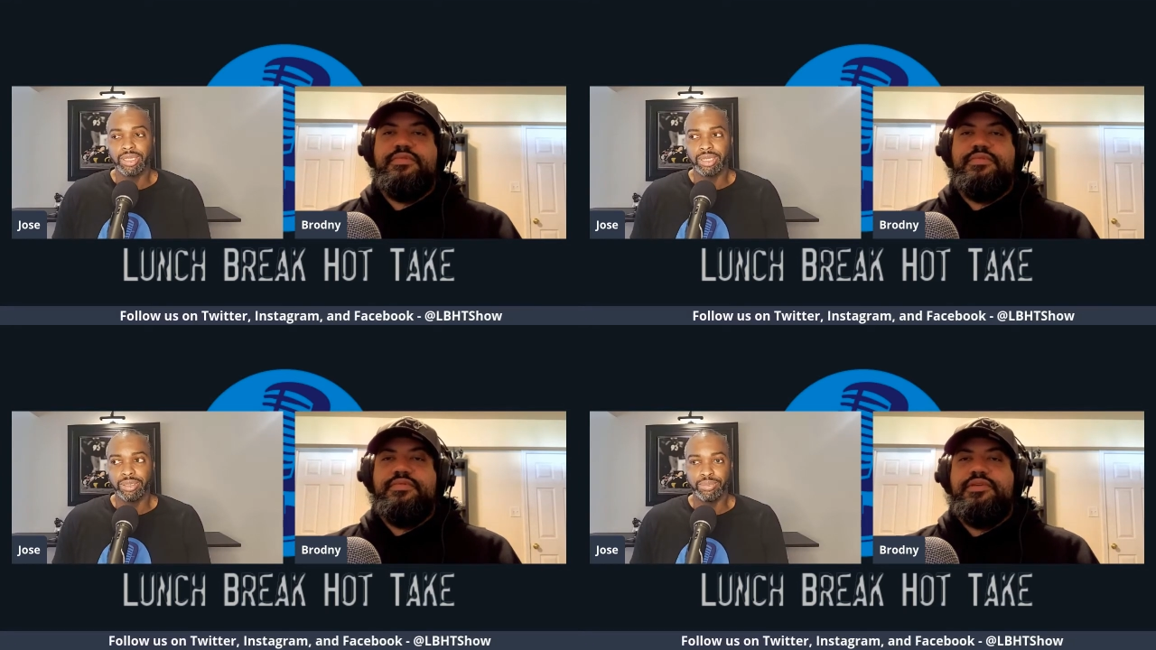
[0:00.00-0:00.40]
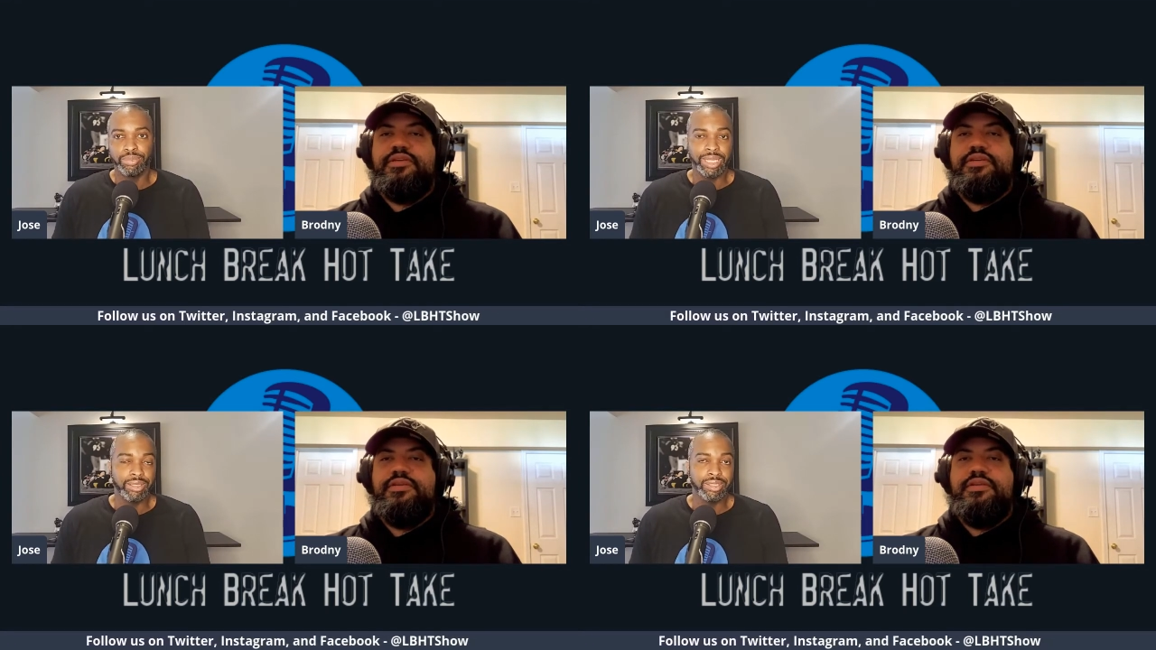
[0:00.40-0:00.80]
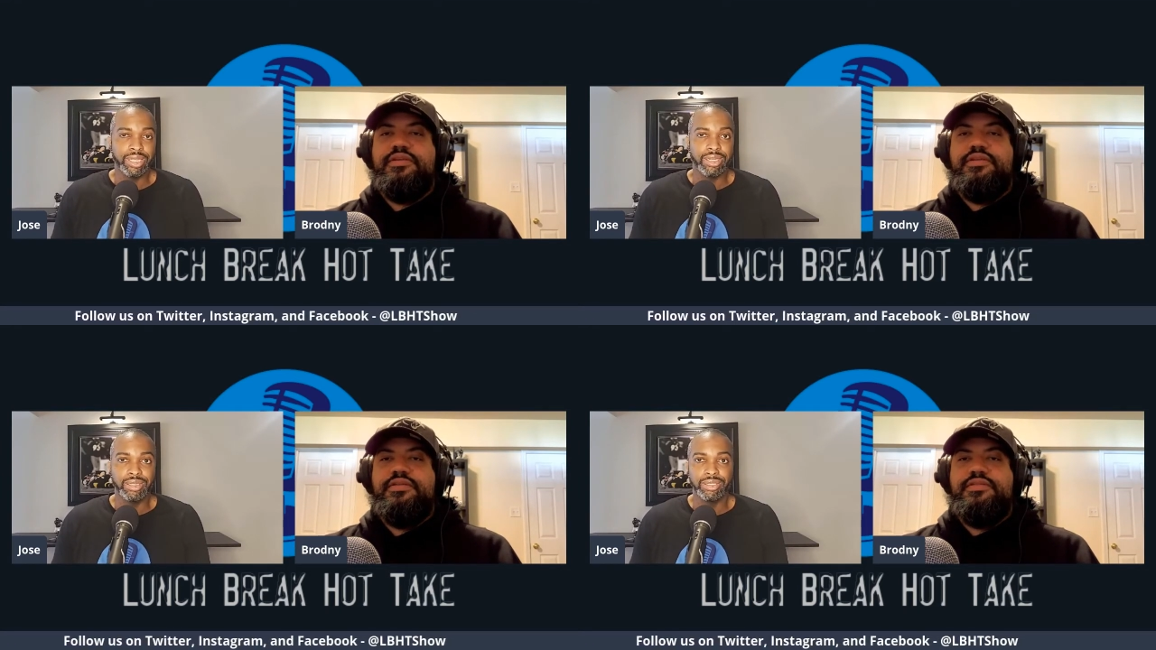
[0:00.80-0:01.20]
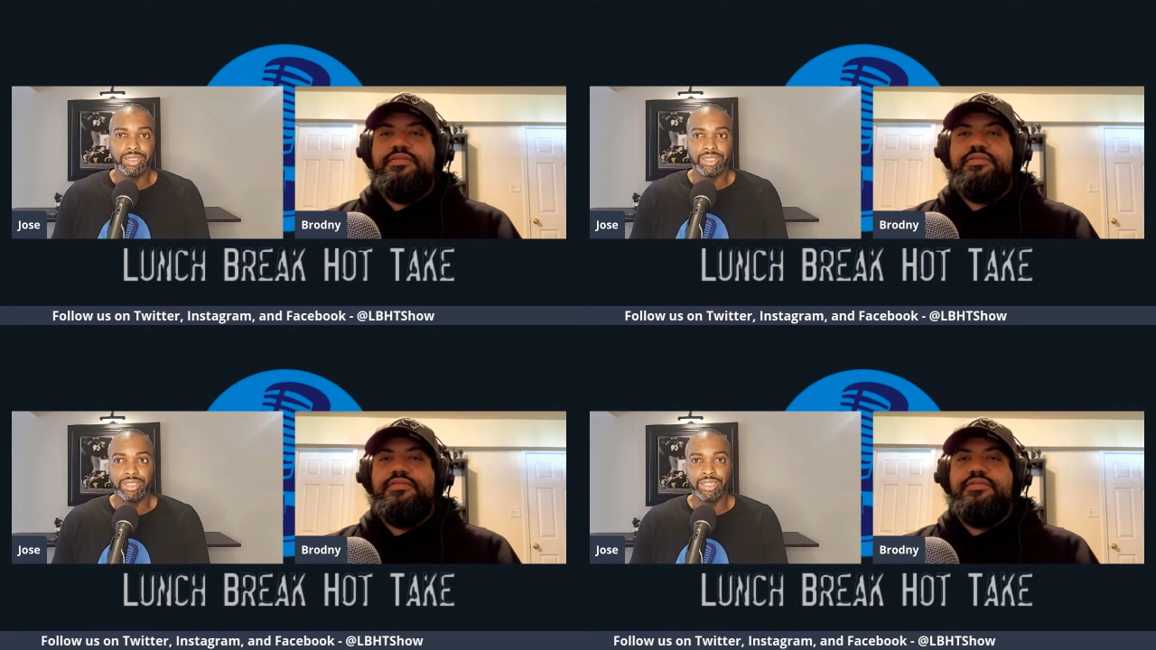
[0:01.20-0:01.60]
Speaker 1: Uh, but like you said,
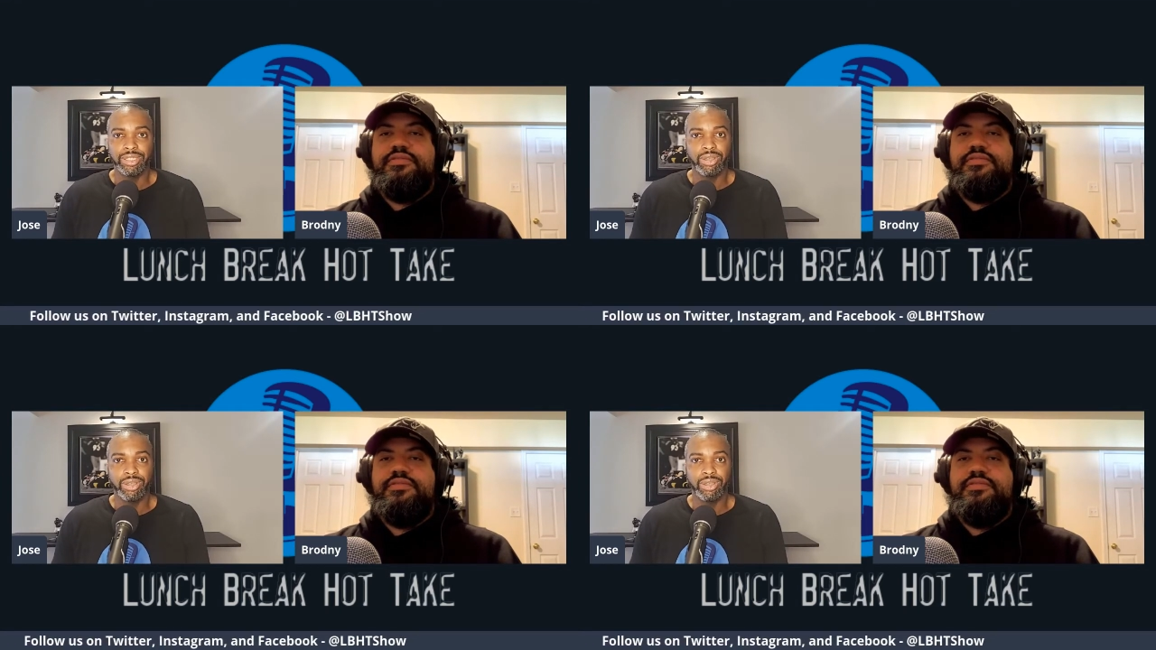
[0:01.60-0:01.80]
just